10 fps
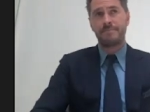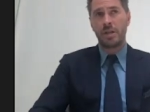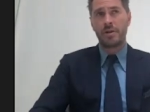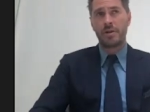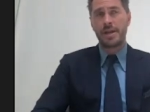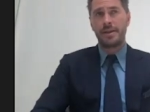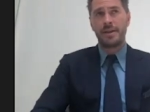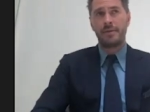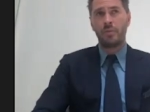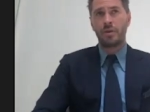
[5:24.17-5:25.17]

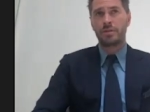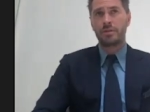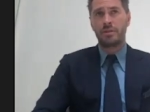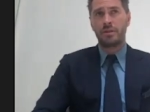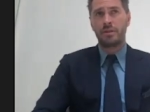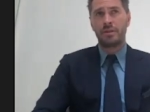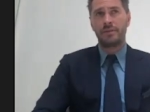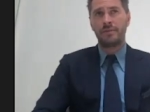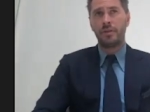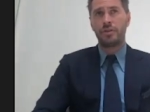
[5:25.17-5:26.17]
in what's
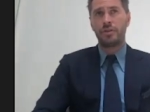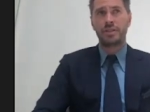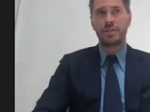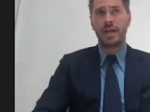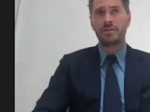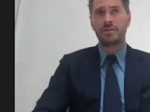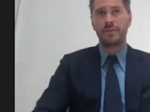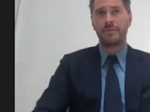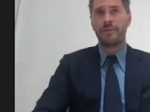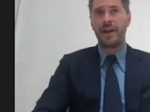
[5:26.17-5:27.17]
the future entails
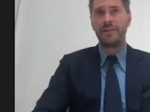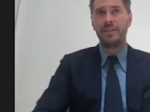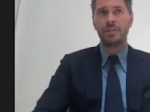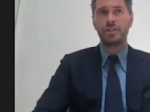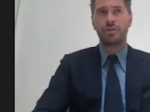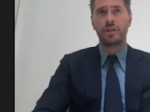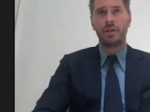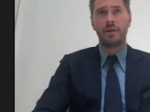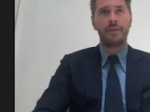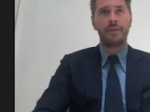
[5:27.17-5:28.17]
for our
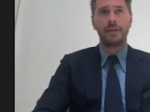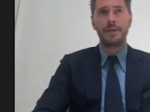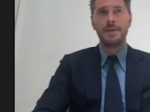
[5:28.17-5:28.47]
industry. I think